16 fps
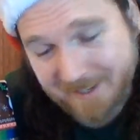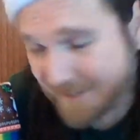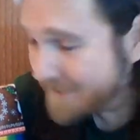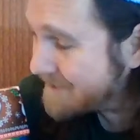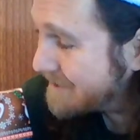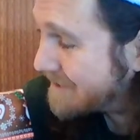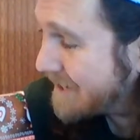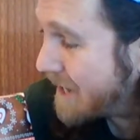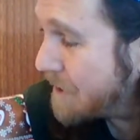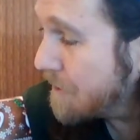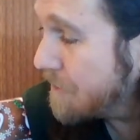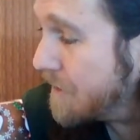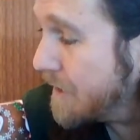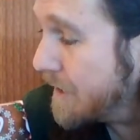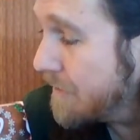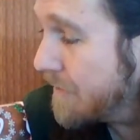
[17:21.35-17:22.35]
This is the kind of
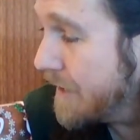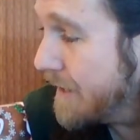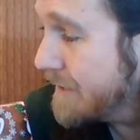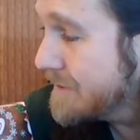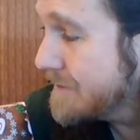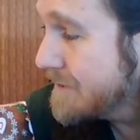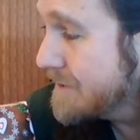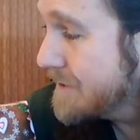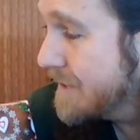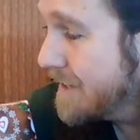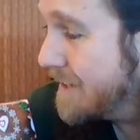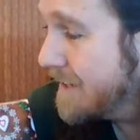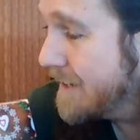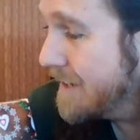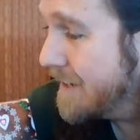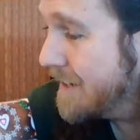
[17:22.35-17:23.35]
thing that
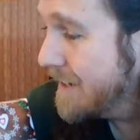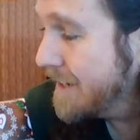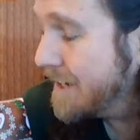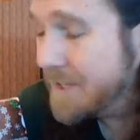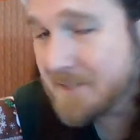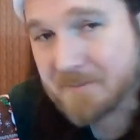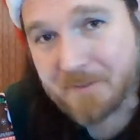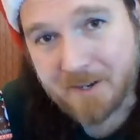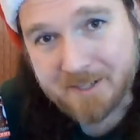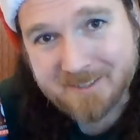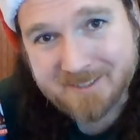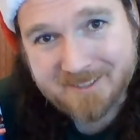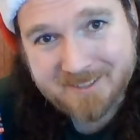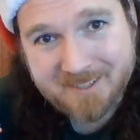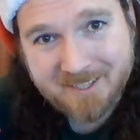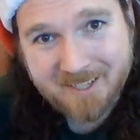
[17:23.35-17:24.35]
it's
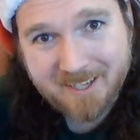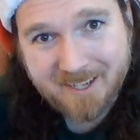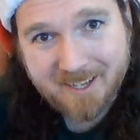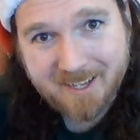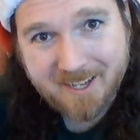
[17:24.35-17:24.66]
fun